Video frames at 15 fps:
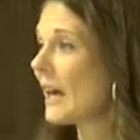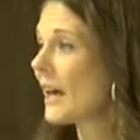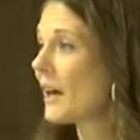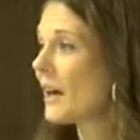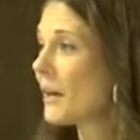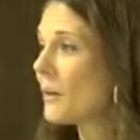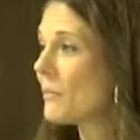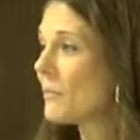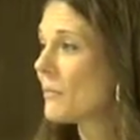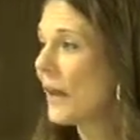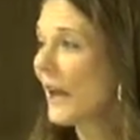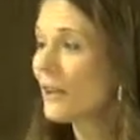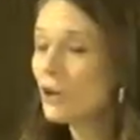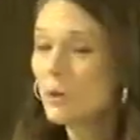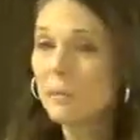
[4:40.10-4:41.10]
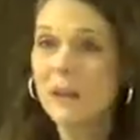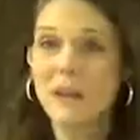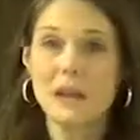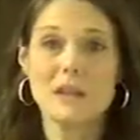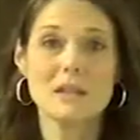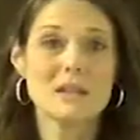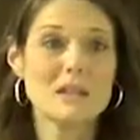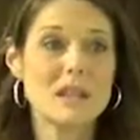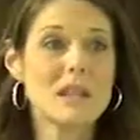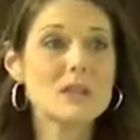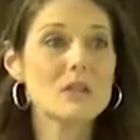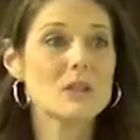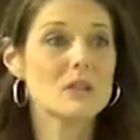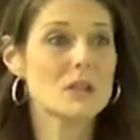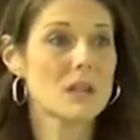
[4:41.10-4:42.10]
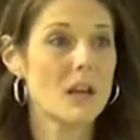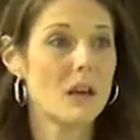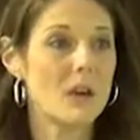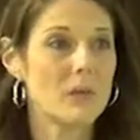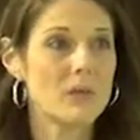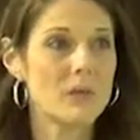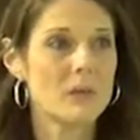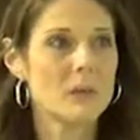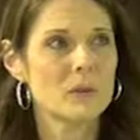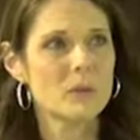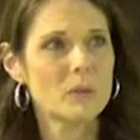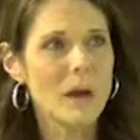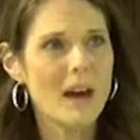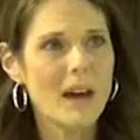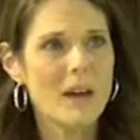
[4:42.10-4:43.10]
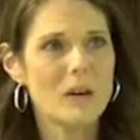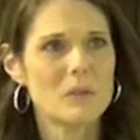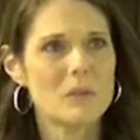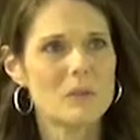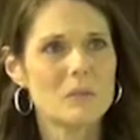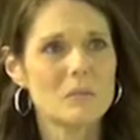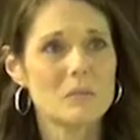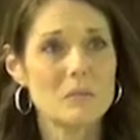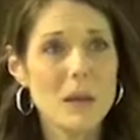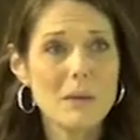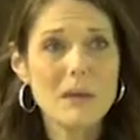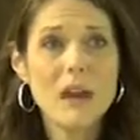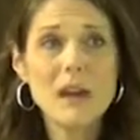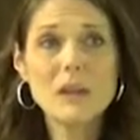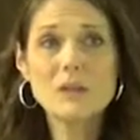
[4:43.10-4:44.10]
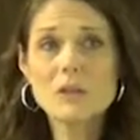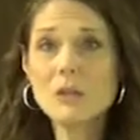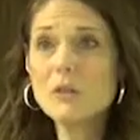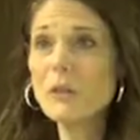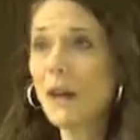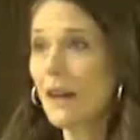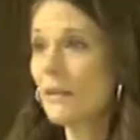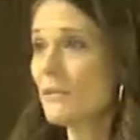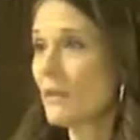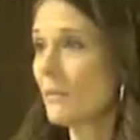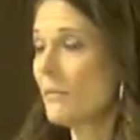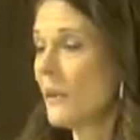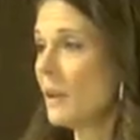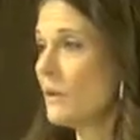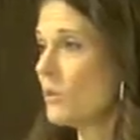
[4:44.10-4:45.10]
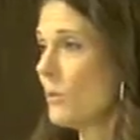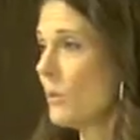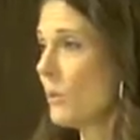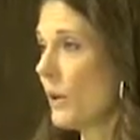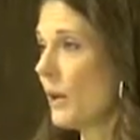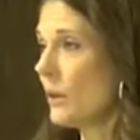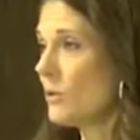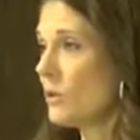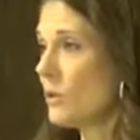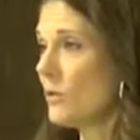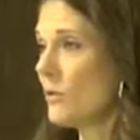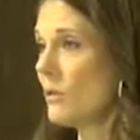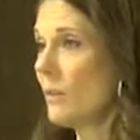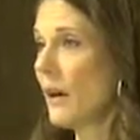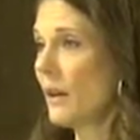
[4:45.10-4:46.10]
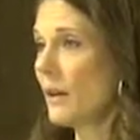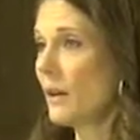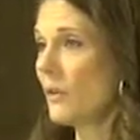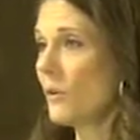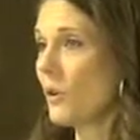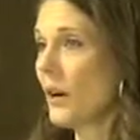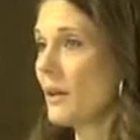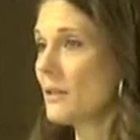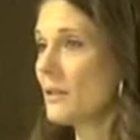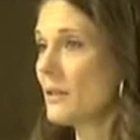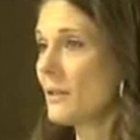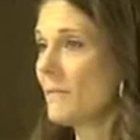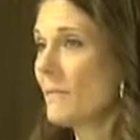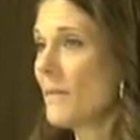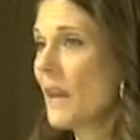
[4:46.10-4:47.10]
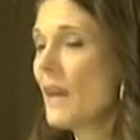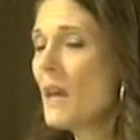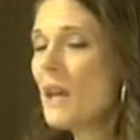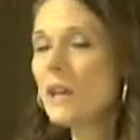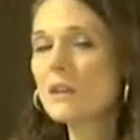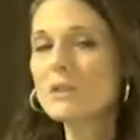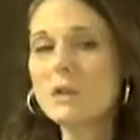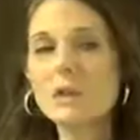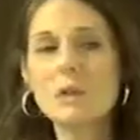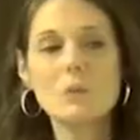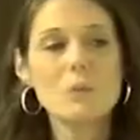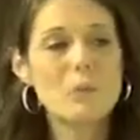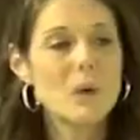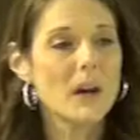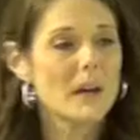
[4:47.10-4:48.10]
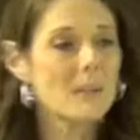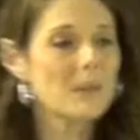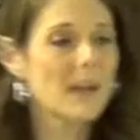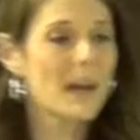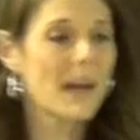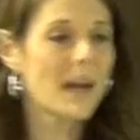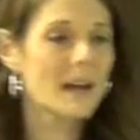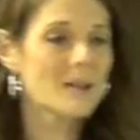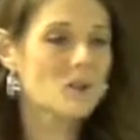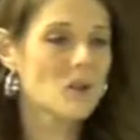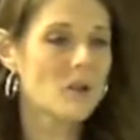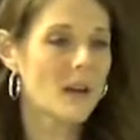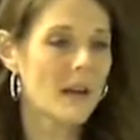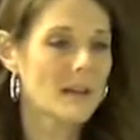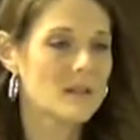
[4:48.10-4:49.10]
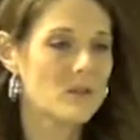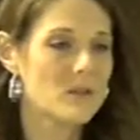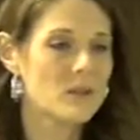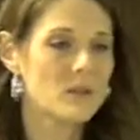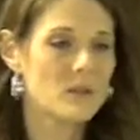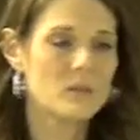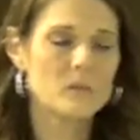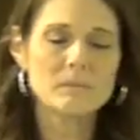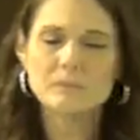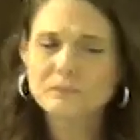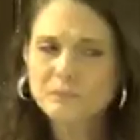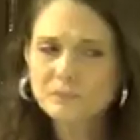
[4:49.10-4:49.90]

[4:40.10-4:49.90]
And you began to see yourself, wow, maybe I do have something to bring to the body of Christ. So what I'm going to ask you guys to do